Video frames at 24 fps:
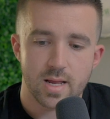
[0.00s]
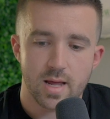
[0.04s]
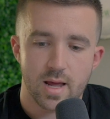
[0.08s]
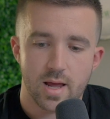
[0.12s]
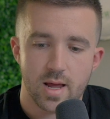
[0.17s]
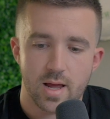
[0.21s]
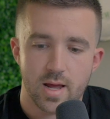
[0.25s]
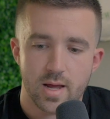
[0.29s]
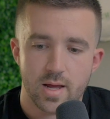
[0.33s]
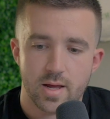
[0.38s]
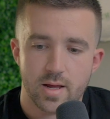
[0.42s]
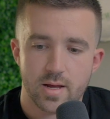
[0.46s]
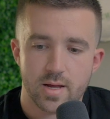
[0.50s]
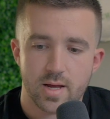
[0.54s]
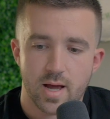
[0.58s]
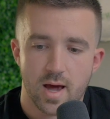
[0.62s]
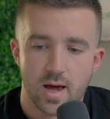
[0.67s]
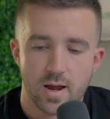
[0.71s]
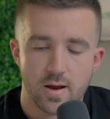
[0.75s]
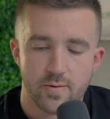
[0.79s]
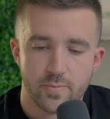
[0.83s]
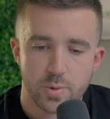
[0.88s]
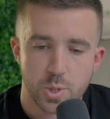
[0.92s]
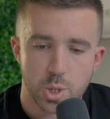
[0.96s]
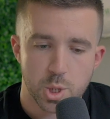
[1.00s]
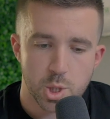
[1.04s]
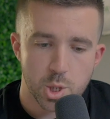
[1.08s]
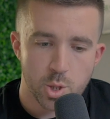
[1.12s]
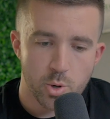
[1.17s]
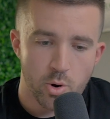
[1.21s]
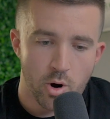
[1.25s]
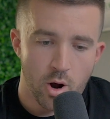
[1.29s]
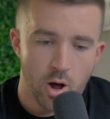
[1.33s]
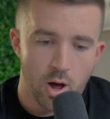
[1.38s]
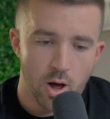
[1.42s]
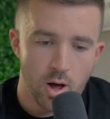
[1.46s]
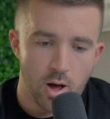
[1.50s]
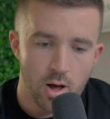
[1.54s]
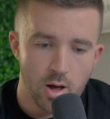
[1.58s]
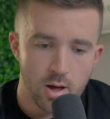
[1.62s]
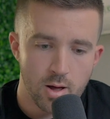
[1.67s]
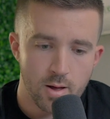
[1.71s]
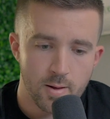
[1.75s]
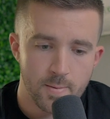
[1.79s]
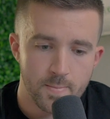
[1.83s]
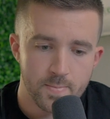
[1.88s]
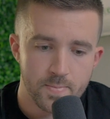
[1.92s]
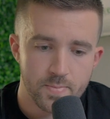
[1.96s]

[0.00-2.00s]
a kind of straw,